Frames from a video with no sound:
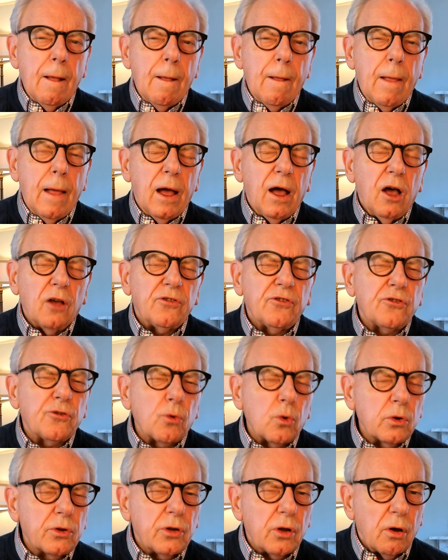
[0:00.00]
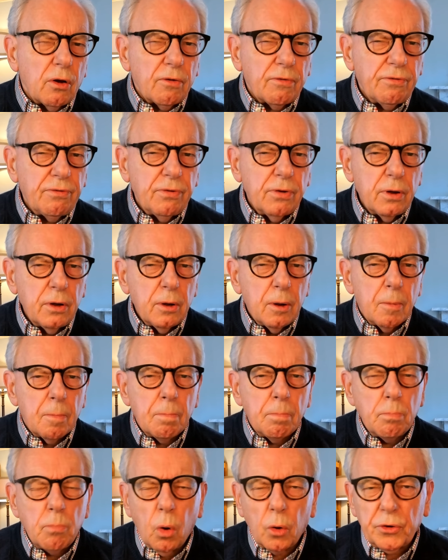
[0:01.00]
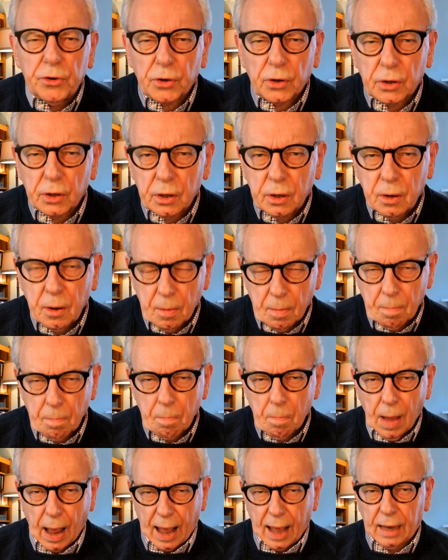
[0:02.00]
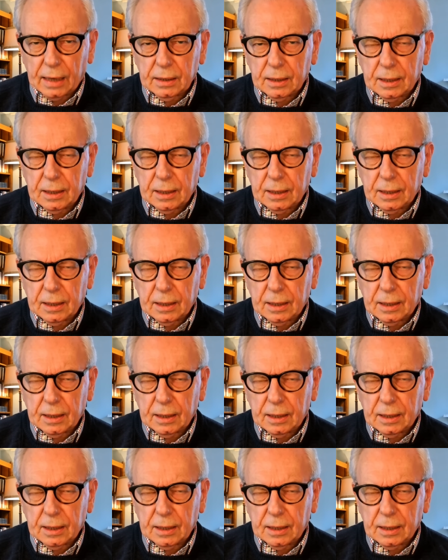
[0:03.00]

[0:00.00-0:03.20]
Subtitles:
a sort of modern man.